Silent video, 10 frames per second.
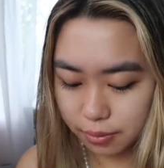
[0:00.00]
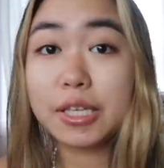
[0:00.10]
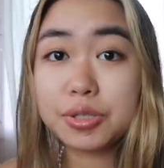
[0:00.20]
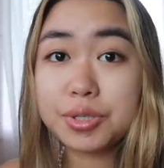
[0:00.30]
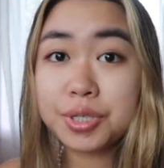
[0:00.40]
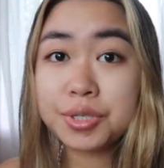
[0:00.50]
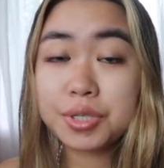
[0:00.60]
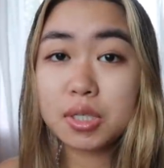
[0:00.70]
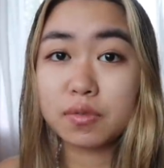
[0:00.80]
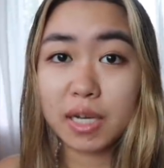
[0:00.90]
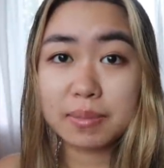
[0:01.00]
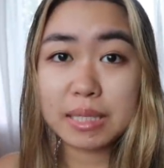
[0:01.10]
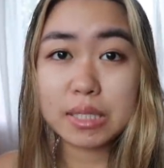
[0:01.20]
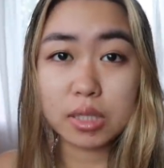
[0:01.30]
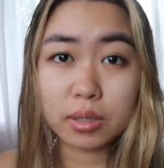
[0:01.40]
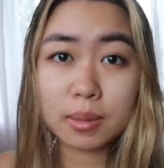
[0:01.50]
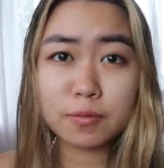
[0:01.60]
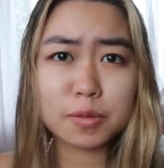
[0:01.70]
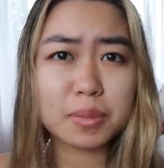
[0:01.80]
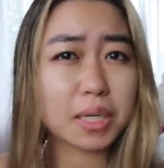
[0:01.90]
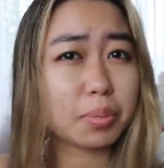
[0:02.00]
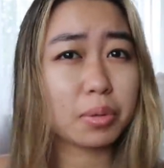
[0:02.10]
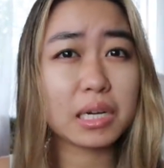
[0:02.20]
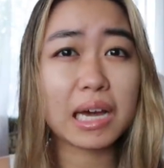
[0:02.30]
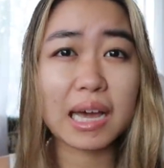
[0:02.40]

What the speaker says: I used to use this vitamin serum from like a pretty